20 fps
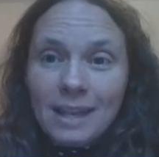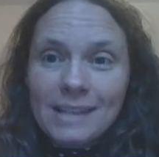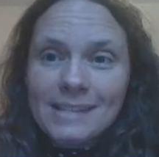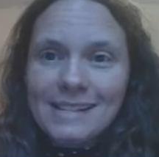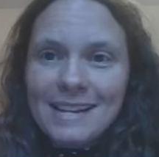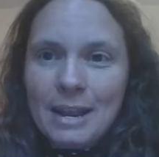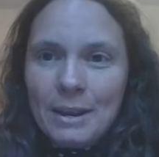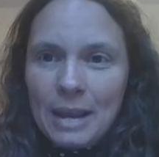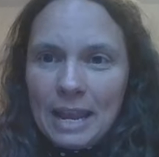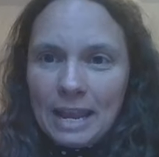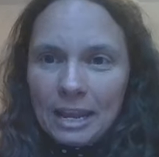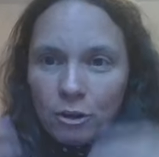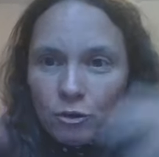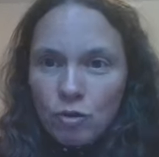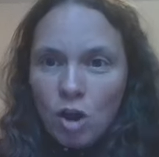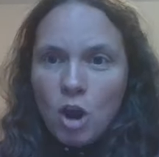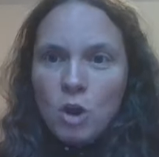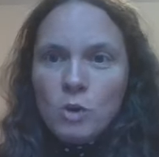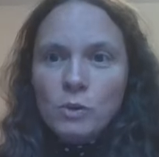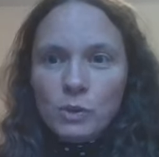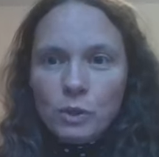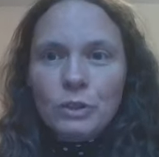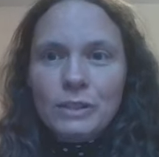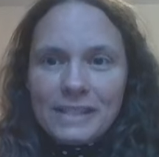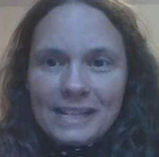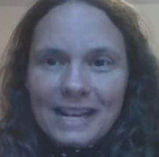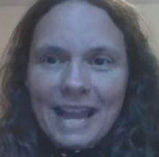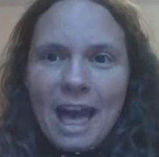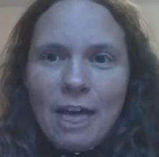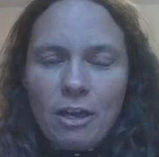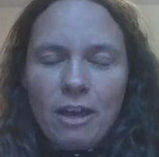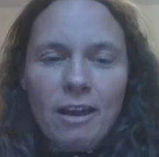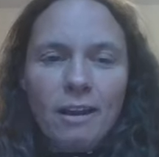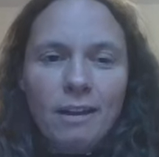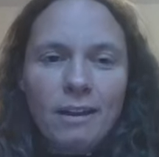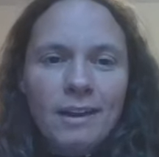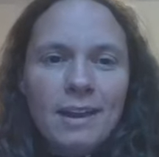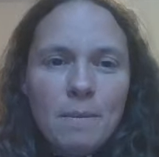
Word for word: isn't it? It grows all together.